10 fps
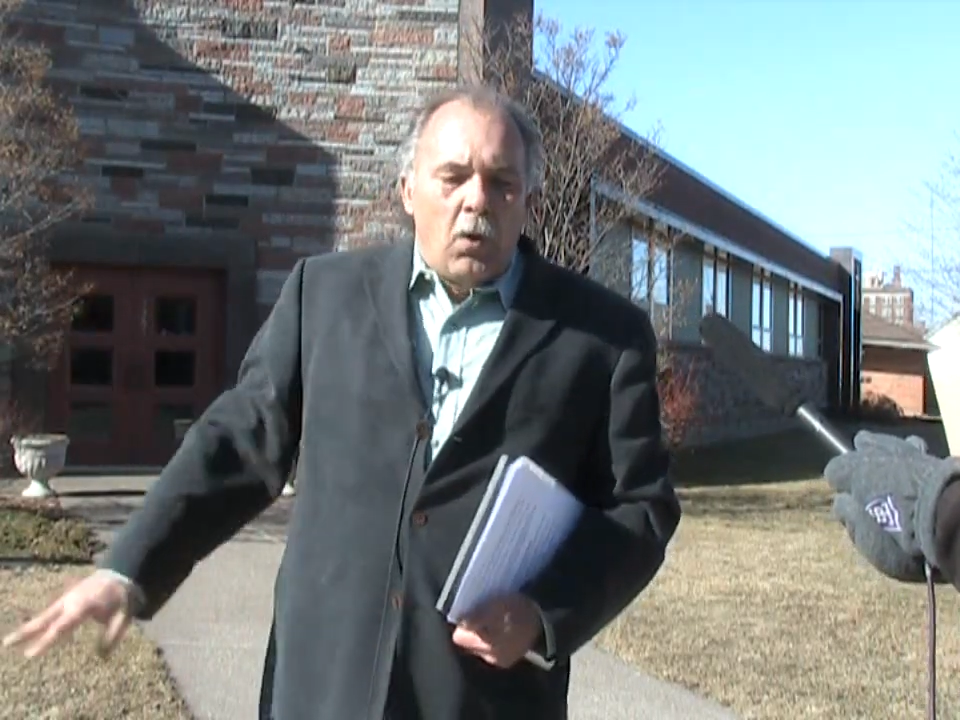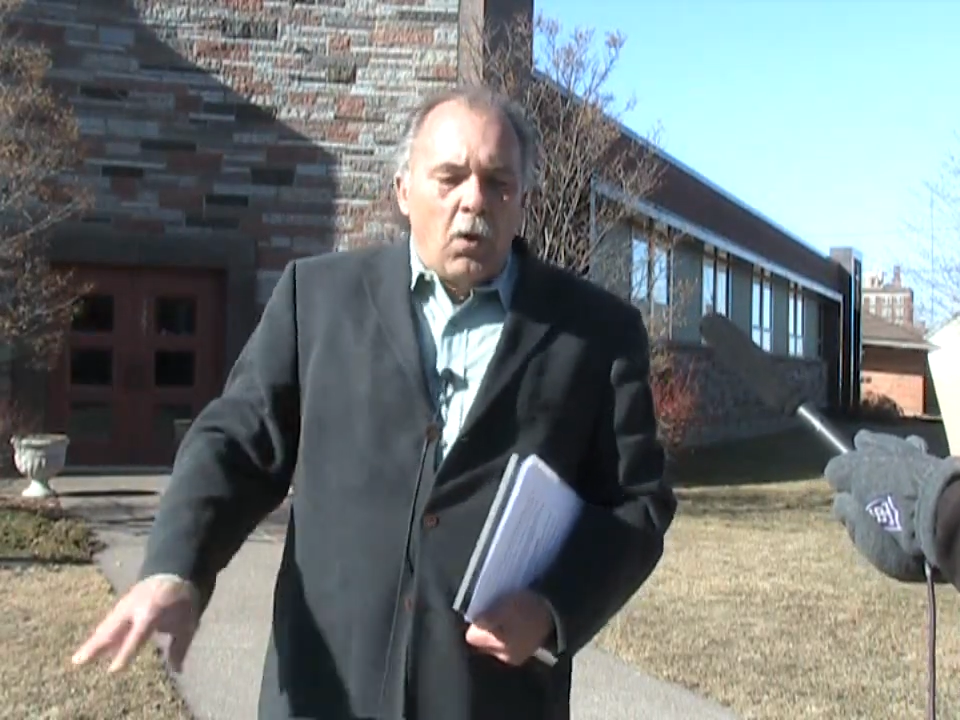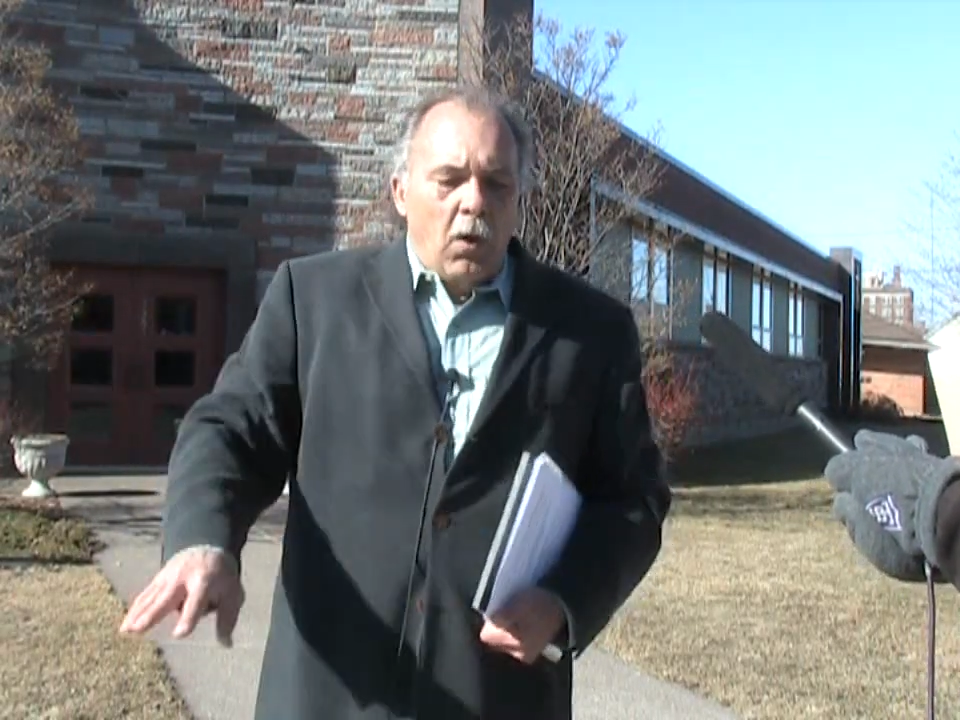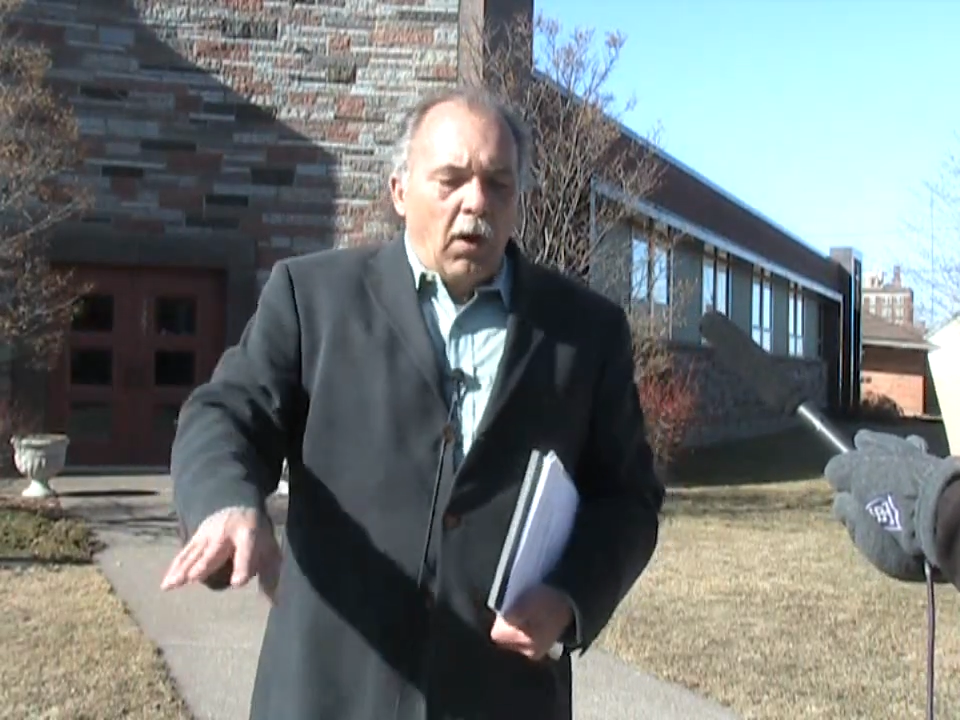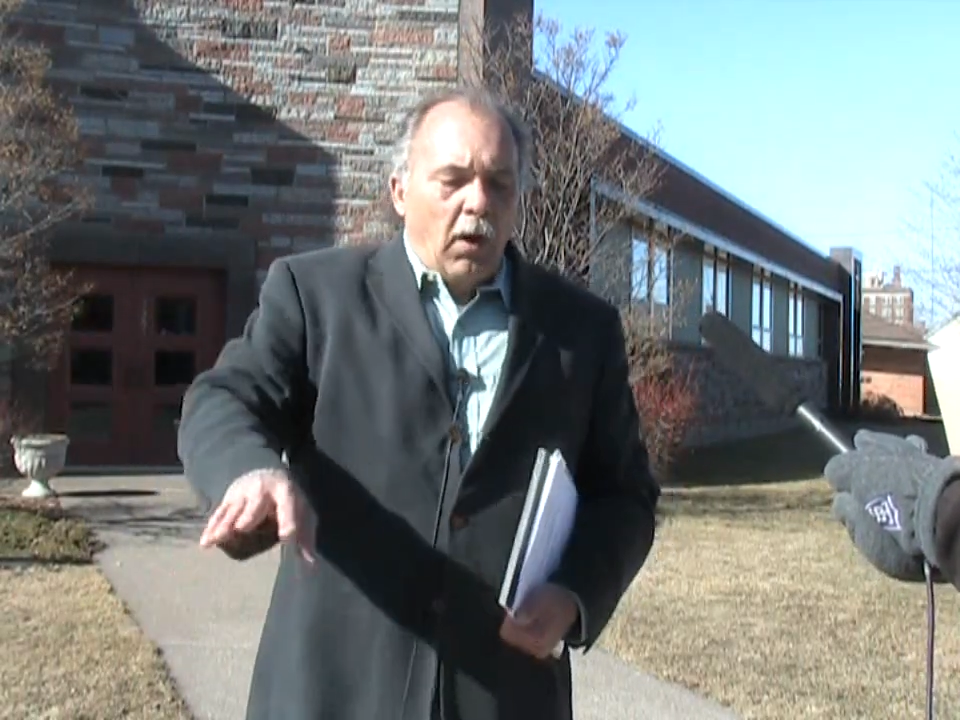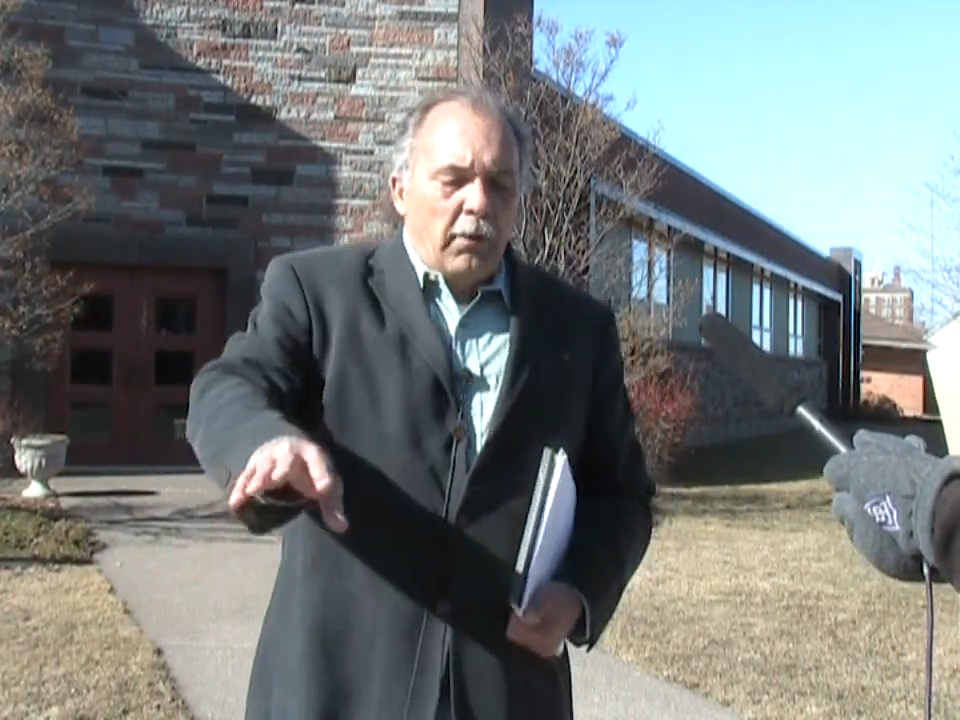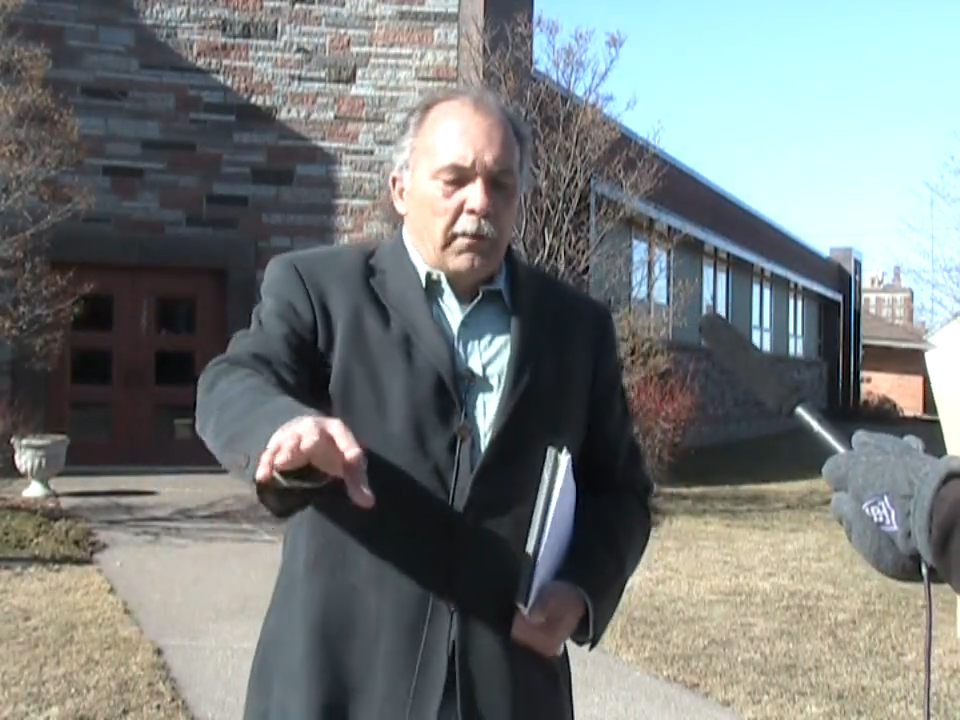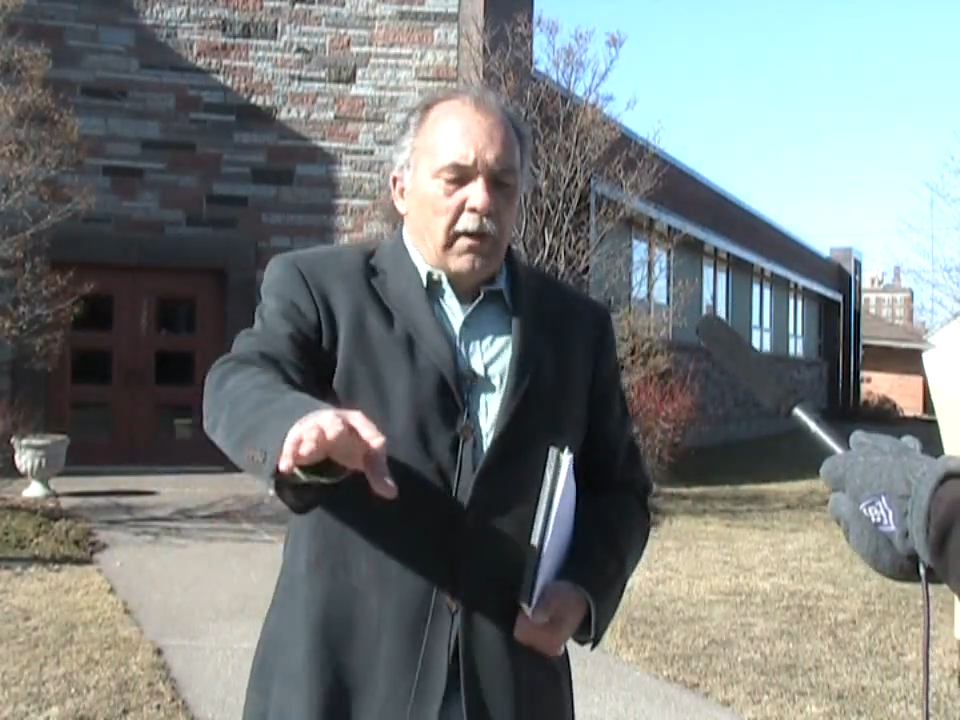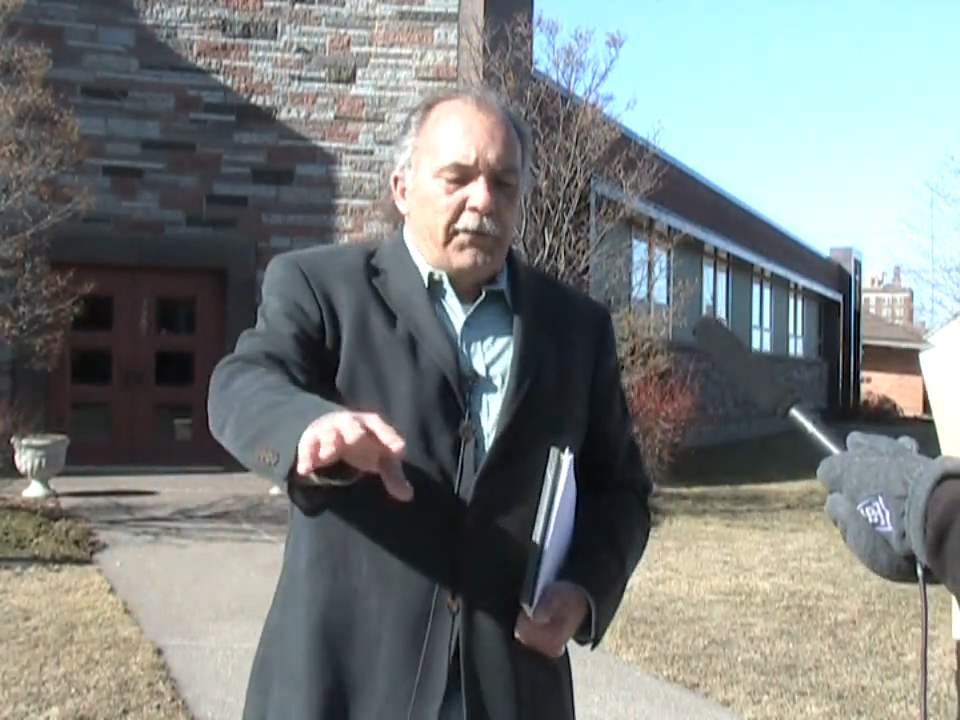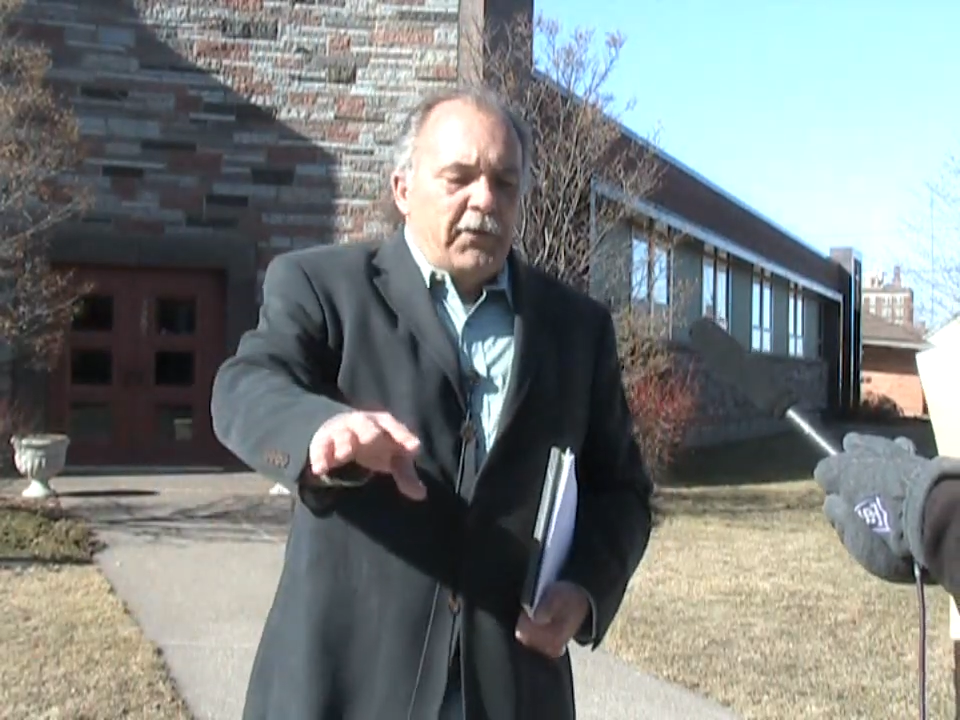or
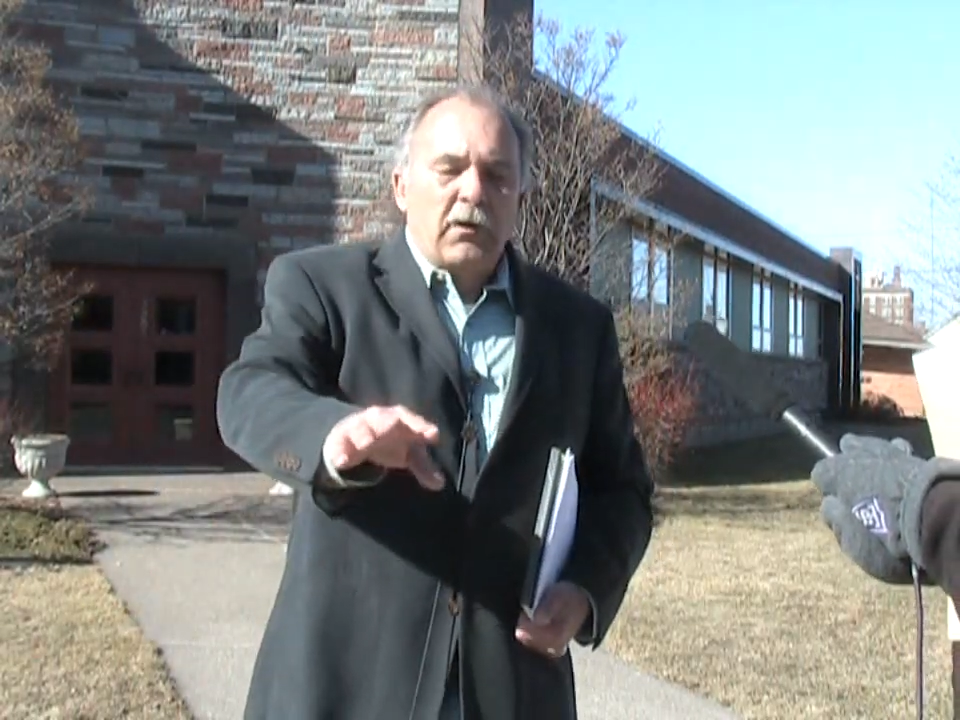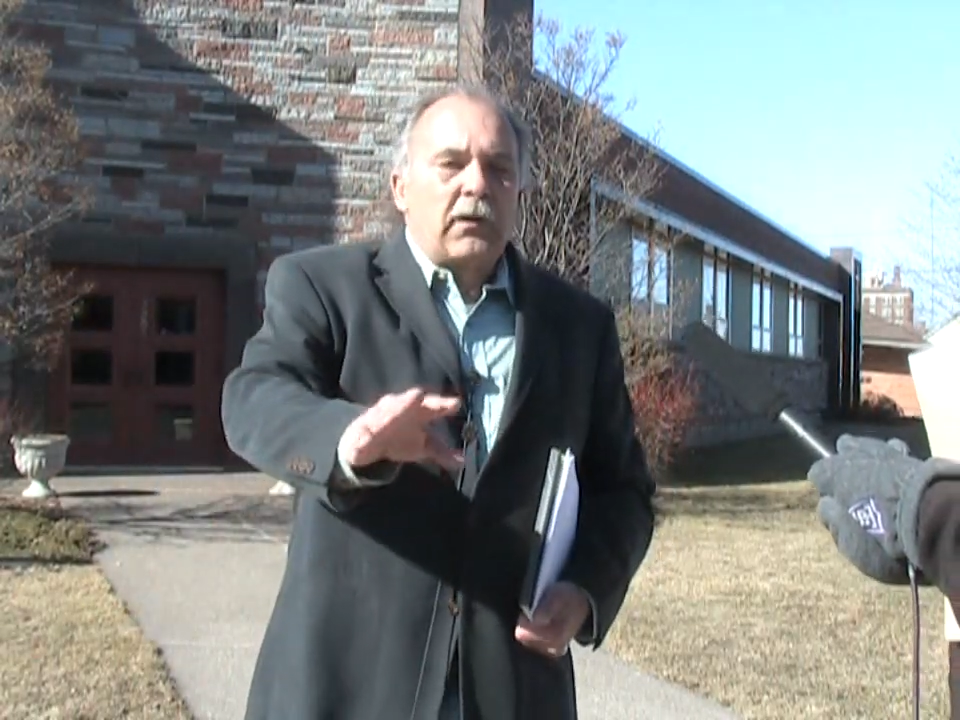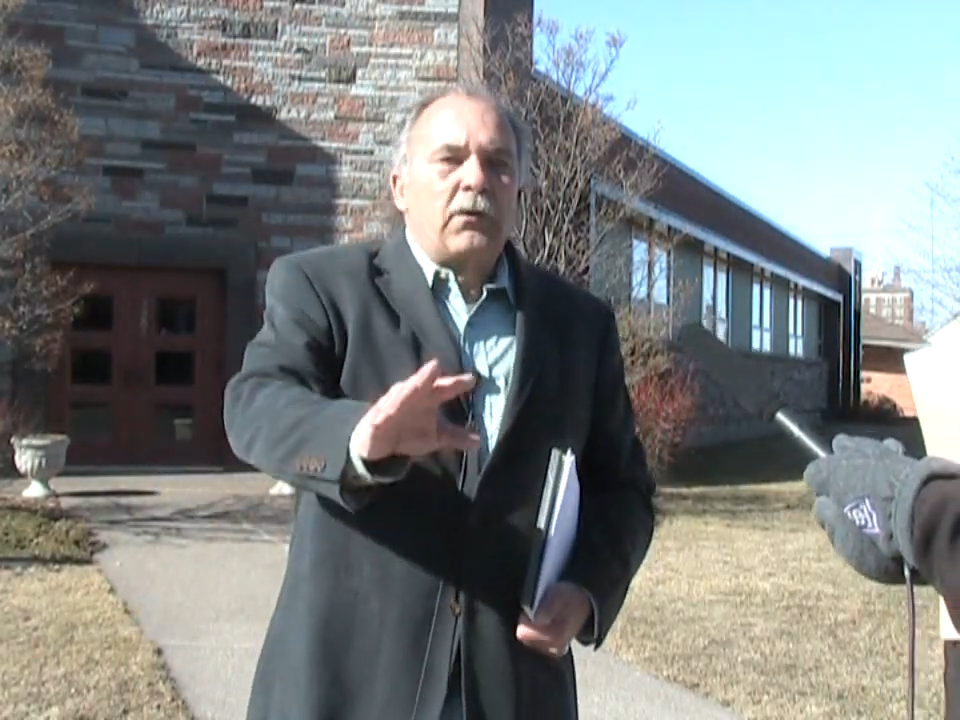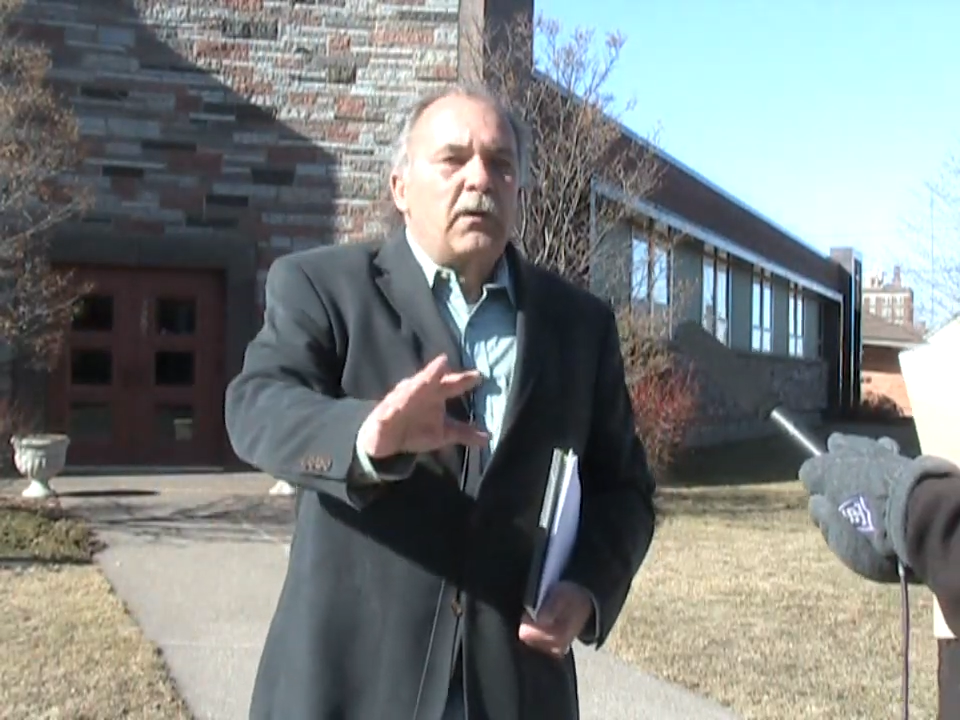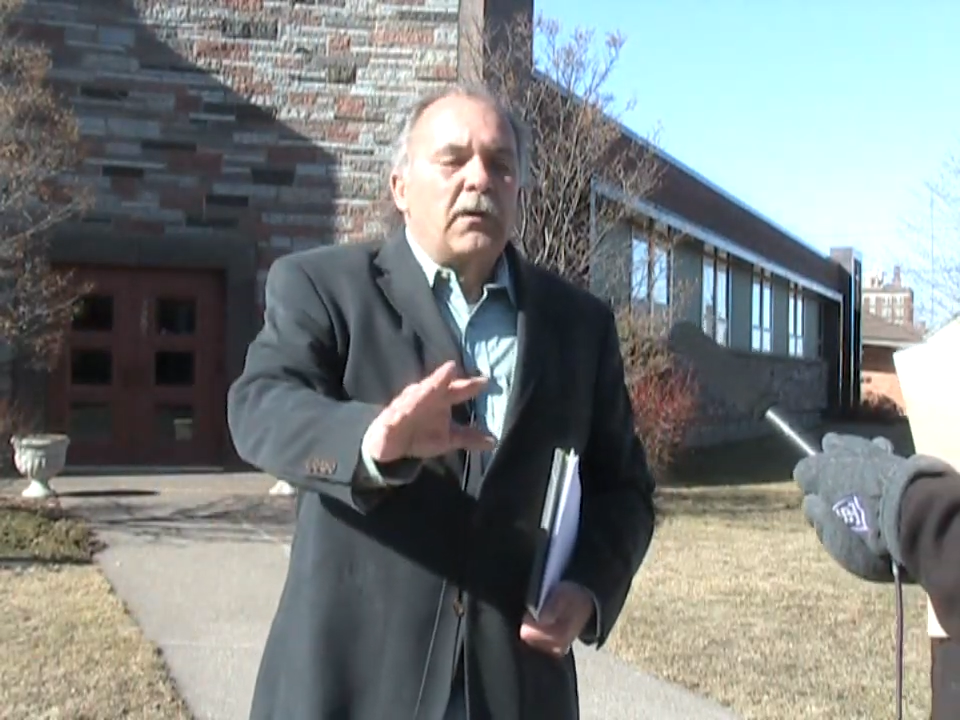if you're